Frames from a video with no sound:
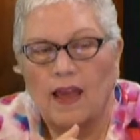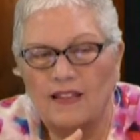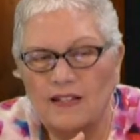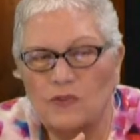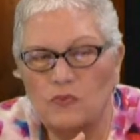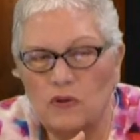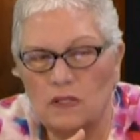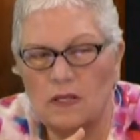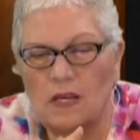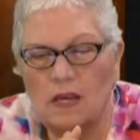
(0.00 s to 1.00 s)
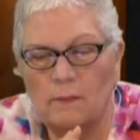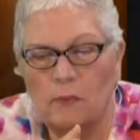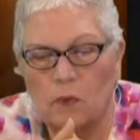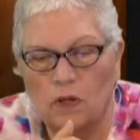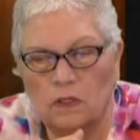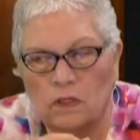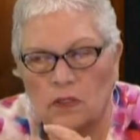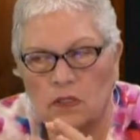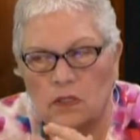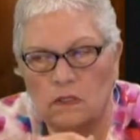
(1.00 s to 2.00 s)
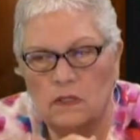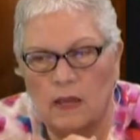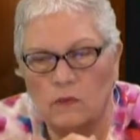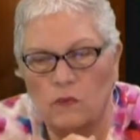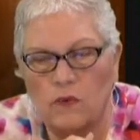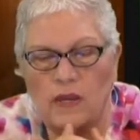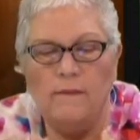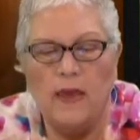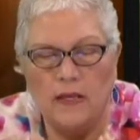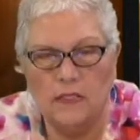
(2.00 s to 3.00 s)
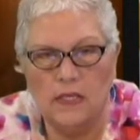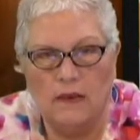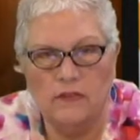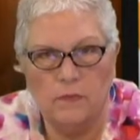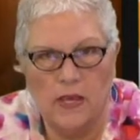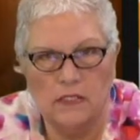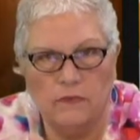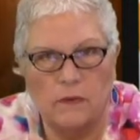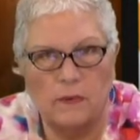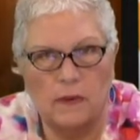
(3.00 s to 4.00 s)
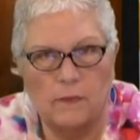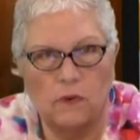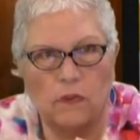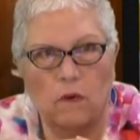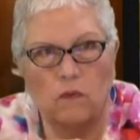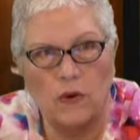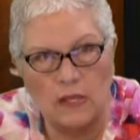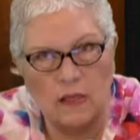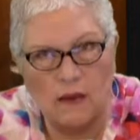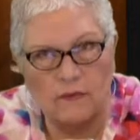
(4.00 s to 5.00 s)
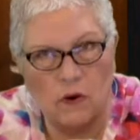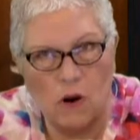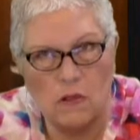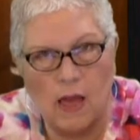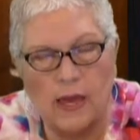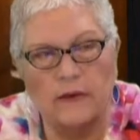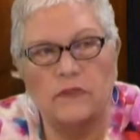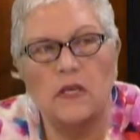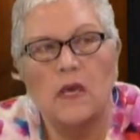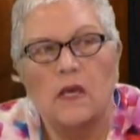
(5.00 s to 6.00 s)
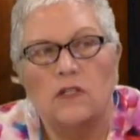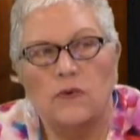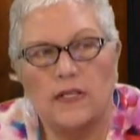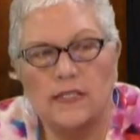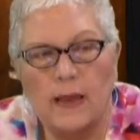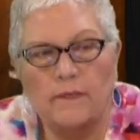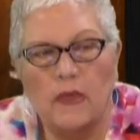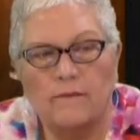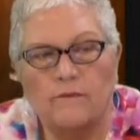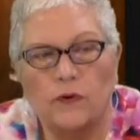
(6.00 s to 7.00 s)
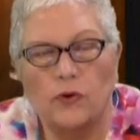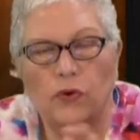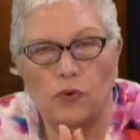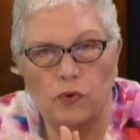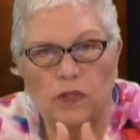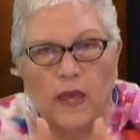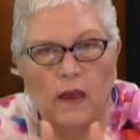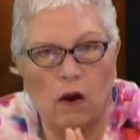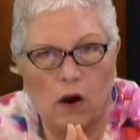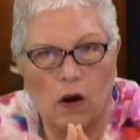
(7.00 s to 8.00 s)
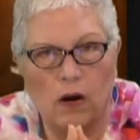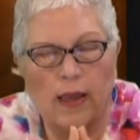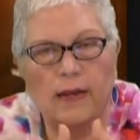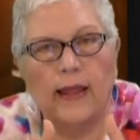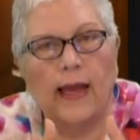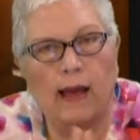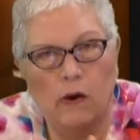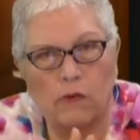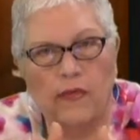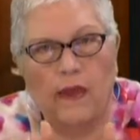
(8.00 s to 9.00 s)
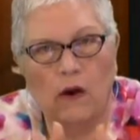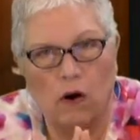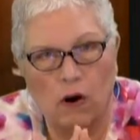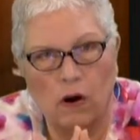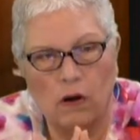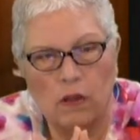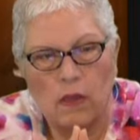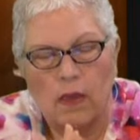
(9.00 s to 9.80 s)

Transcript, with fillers: I think it's really important that we make a safe space for the people that we love in our lives to accept them for who they are and how they are.